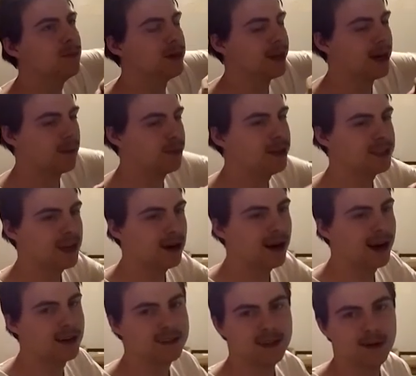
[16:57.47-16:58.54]
But yeah, peace out
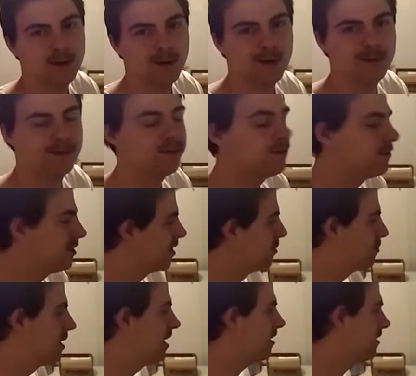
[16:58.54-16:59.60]
guys. I will
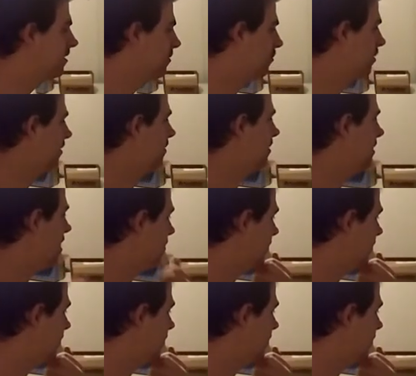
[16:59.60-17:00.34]
come back when